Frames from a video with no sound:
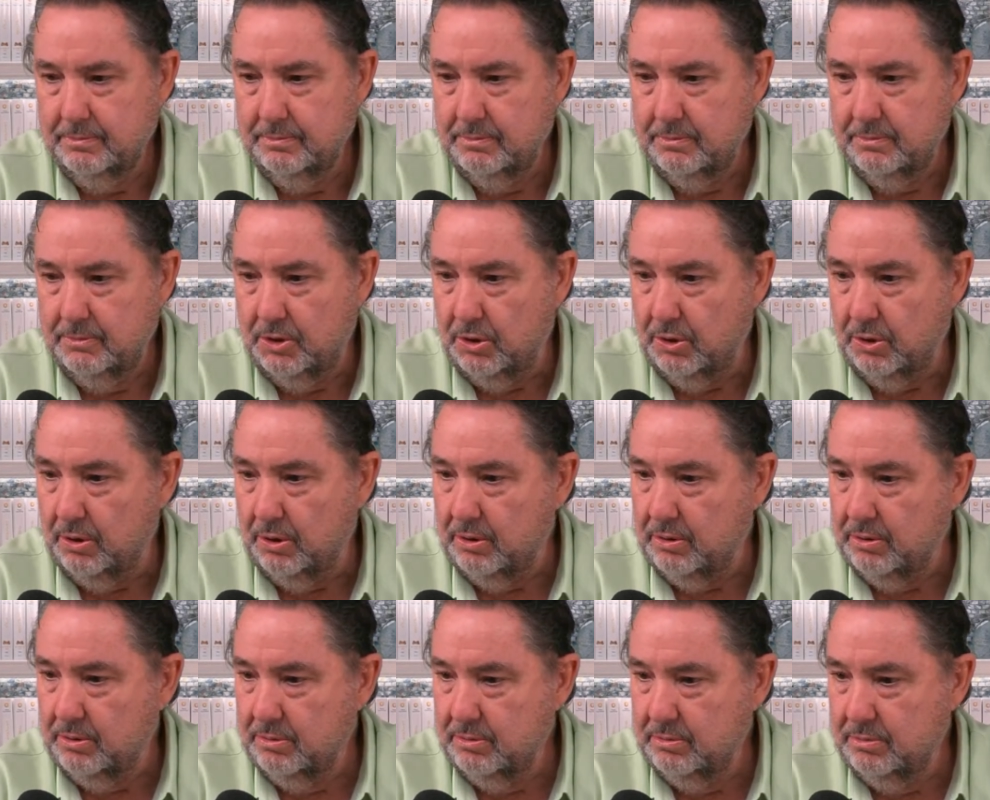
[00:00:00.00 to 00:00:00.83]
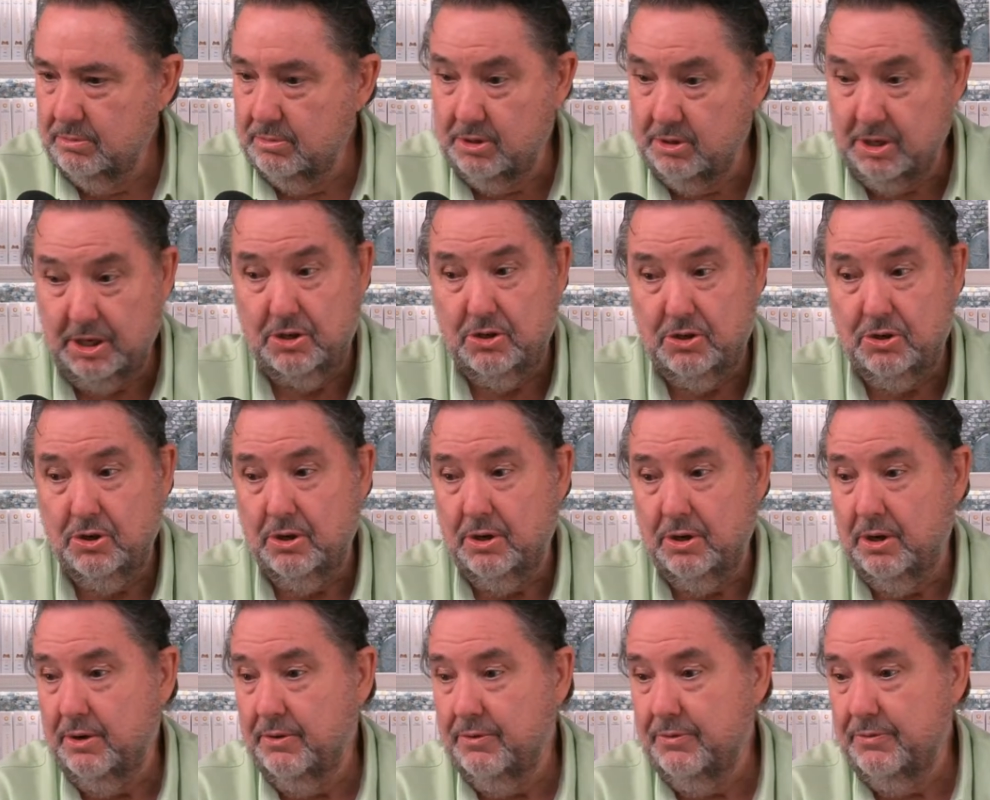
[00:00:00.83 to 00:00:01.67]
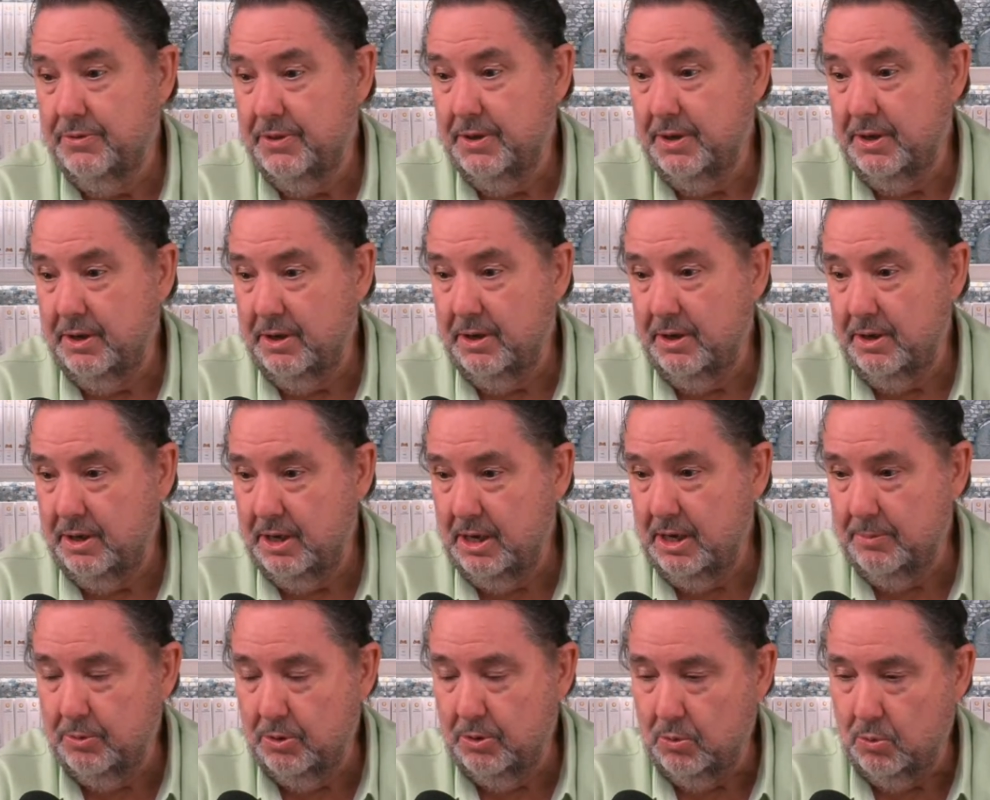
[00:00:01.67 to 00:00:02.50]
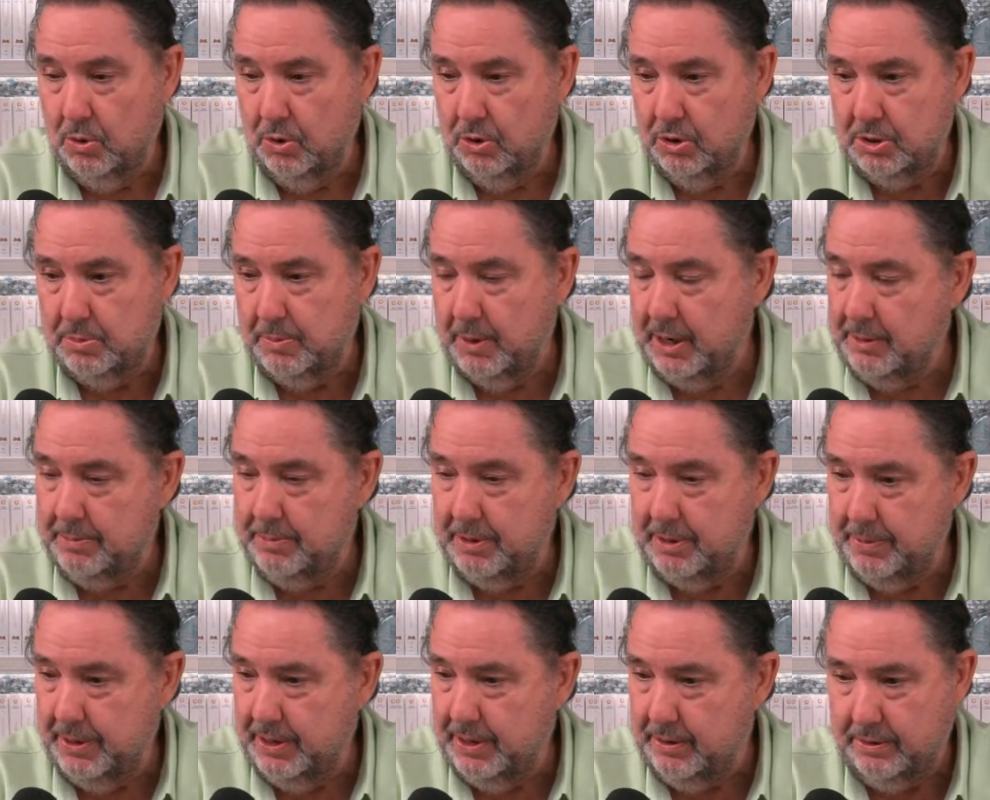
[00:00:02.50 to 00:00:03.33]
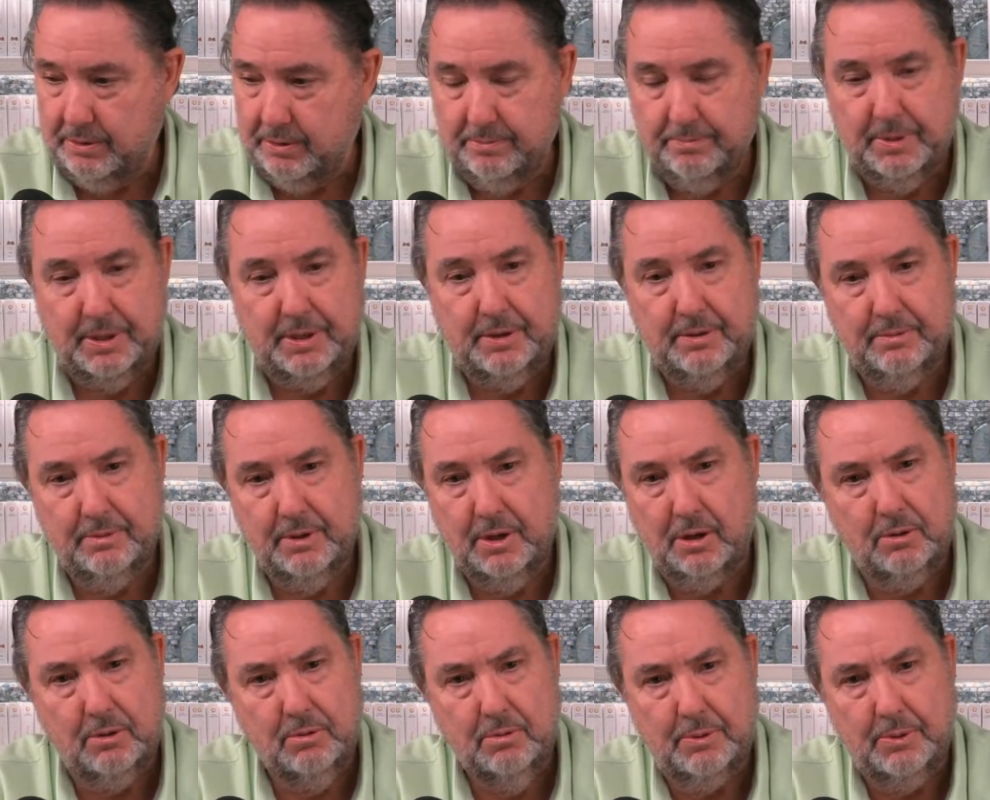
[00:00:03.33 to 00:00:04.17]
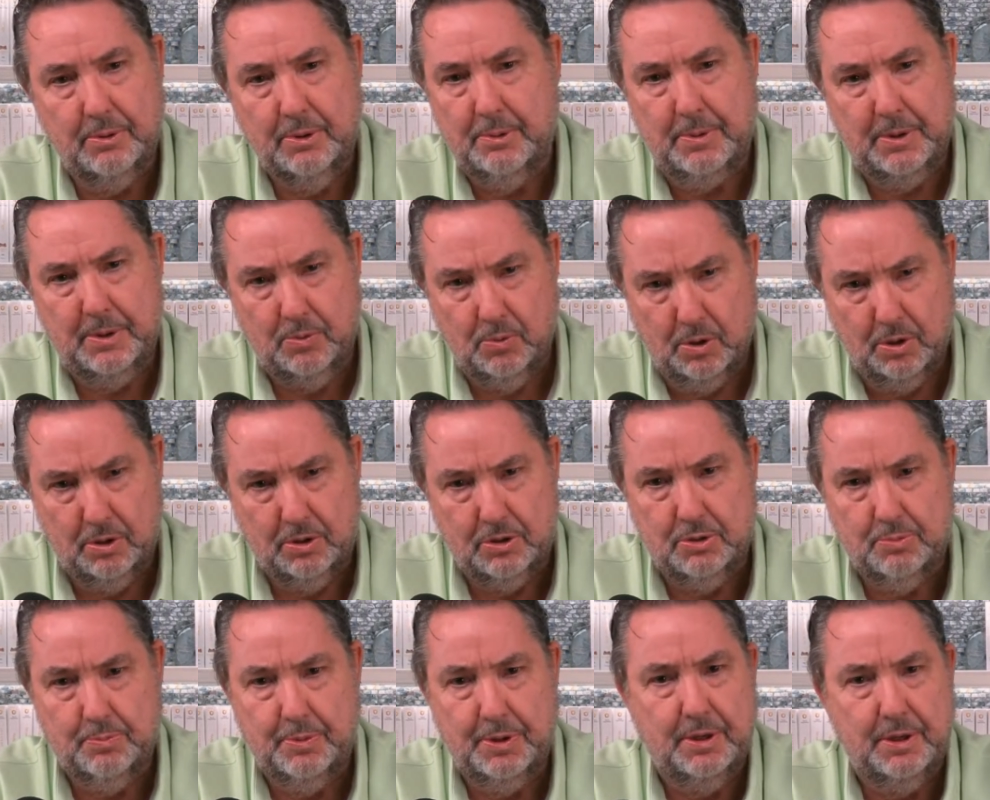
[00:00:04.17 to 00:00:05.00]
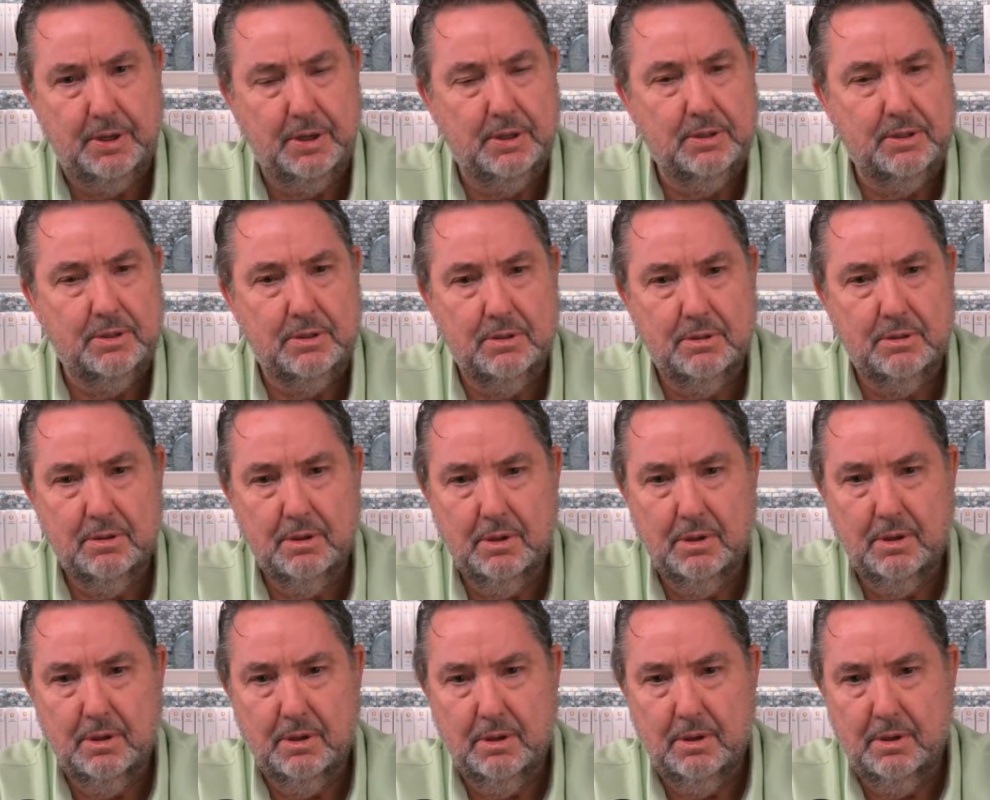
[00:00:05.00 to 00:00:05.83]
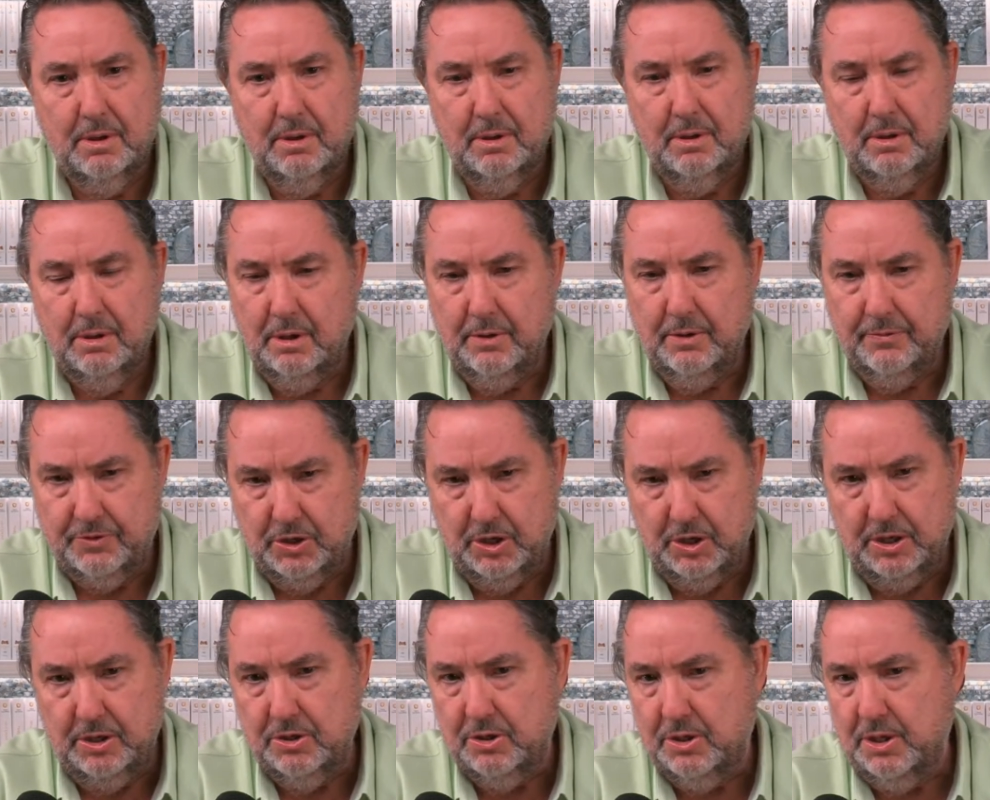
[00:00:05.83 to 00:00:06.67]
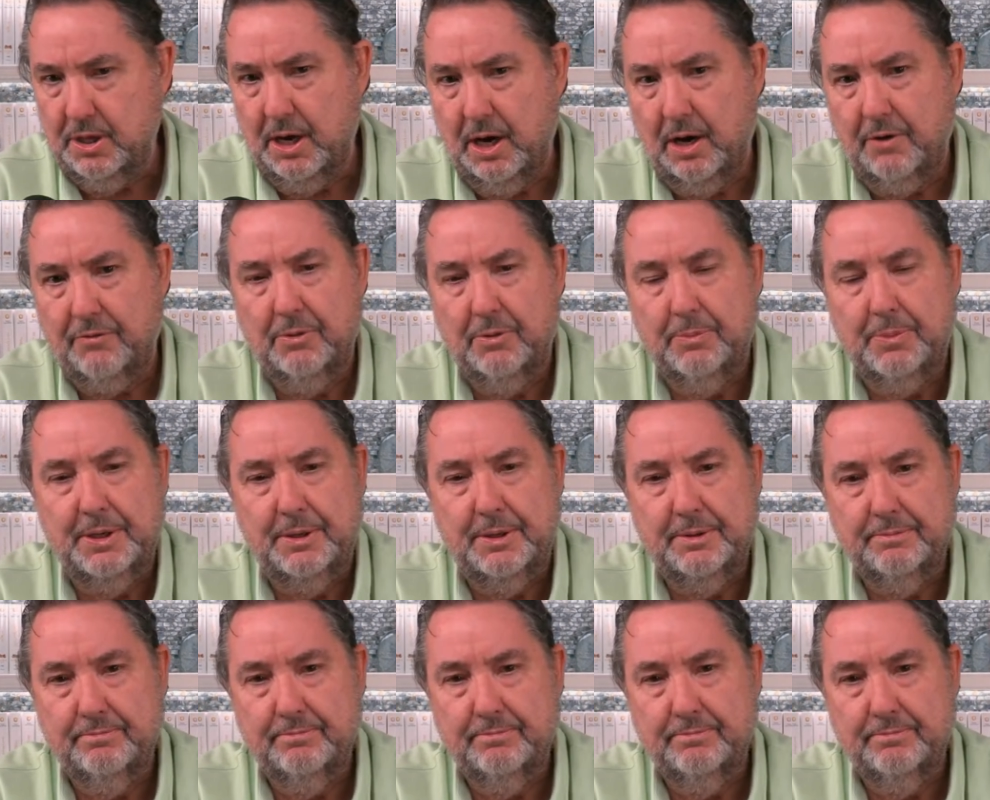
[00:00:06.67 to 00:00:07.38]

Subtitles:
their diction of the Hebrew words might be better, but no, it would be worse because you've changed the alphabet.